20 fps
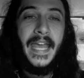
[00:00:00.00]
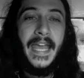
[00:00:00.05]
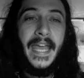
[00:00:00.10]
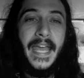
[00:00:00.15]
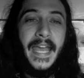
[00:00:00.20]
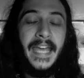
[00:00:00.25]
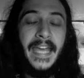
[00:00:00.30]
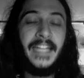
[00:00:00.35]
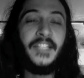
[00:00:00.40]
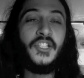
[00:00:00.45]

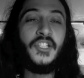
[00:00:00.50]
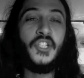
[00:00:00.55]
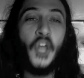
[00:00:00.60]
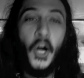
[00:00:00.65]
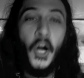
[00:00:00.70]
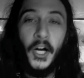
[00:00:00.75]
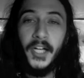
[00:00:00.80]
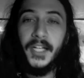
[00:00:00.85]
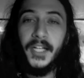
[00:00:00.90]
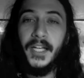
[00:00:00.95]
a
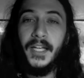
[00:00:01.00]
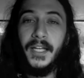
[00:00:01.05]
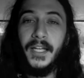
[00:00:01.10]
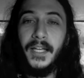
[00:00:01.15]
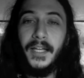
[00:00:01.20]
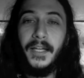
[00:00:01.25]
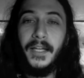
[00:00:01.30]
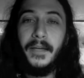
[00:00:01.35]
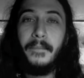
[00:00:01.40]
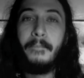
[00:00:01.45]
dark
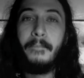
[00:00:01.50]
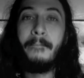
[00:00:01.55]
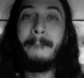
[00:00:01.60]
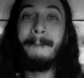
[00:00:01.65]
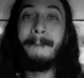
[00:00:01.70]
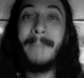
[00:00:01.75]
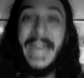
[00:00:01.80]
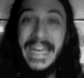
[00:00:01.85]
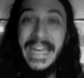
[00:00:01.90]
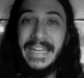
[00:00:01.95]

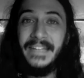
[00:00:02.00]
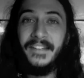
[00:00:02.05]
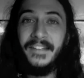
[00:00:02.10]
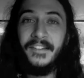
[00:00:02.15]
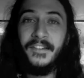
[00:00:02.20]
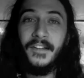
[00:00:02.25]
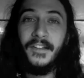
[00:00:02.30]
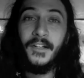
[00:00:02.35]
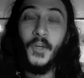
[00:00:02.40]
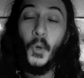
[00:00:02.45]

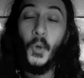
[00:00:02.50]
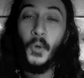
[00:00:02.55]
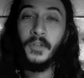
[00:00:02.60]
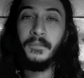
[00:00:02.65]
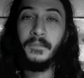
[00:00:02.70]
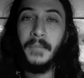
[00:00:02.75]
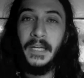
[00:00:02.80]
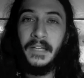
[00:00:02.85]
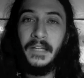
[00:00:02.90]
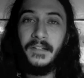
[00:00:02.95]
maze,
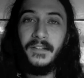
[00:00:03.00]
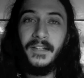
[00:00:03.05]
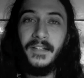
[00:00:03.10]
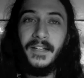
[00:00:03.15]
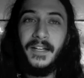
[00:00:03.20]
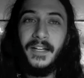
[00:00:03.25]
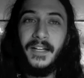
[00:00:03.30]
corn maze,